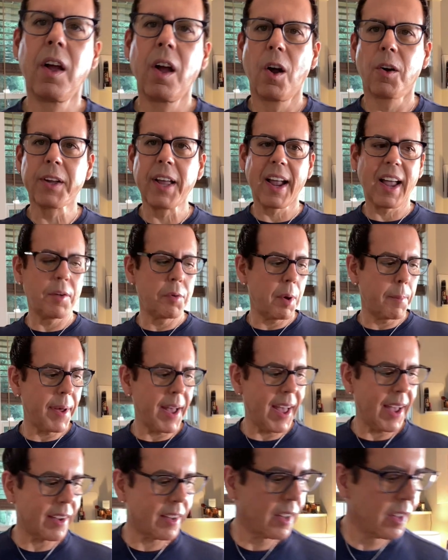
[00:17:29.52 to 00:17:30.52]
Okay guys, we're
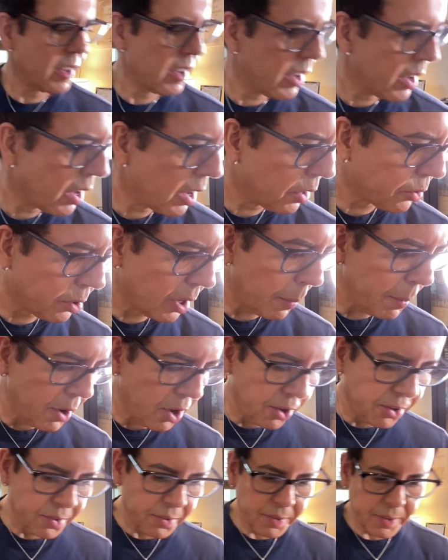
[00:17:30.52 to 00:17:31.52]
back. So let me
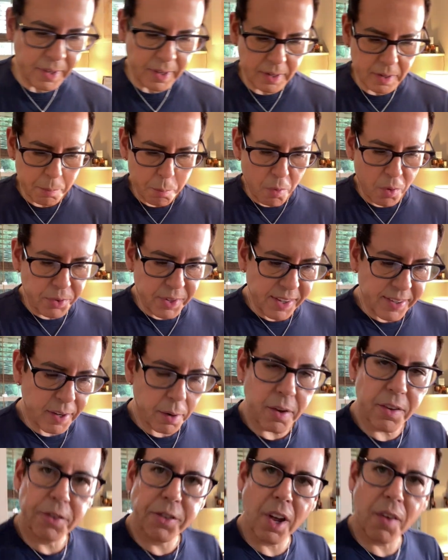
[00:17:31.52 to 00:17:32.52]
just move this
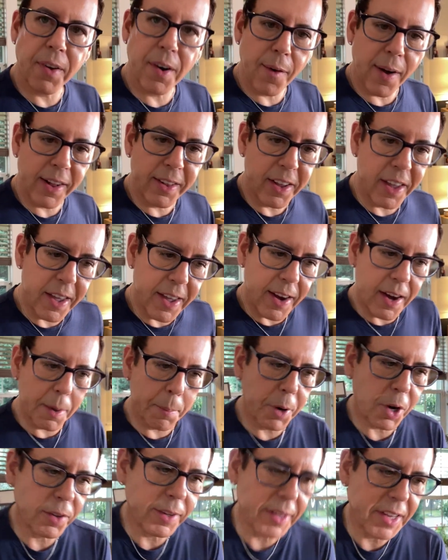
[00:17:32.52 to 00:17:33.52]
stuff around here
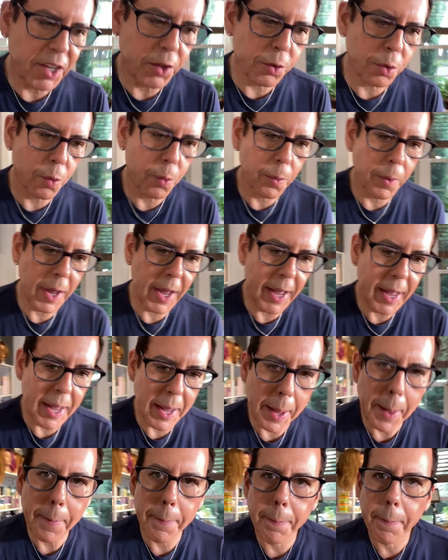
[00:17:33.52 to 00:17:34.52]
because I need to
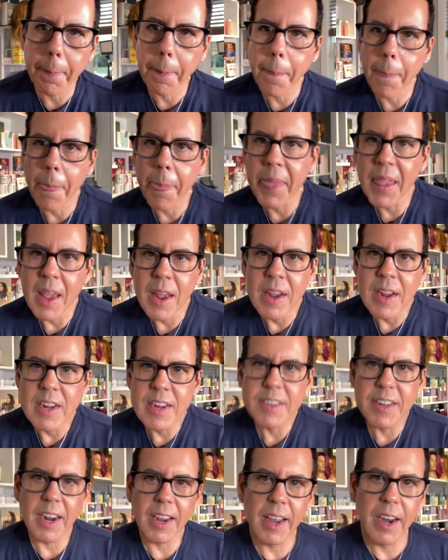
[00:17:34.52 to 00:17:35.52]
uh,
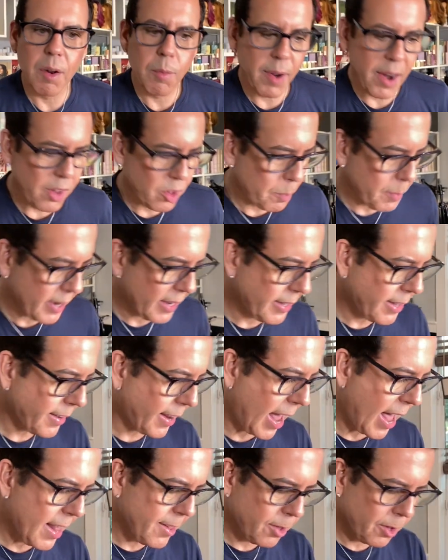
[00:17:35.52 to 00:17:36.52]
start getting ready to make the
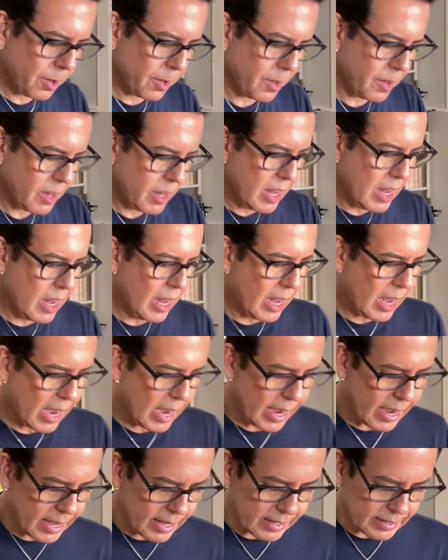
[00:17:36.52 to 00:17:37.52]
candle.
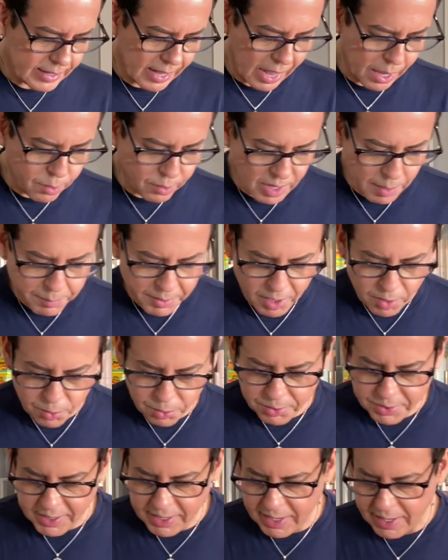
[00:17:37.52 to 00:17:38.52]
And I'm gonna be
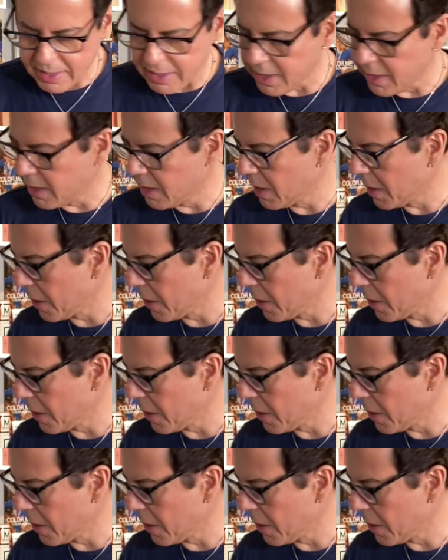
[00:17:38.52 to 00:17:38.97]
using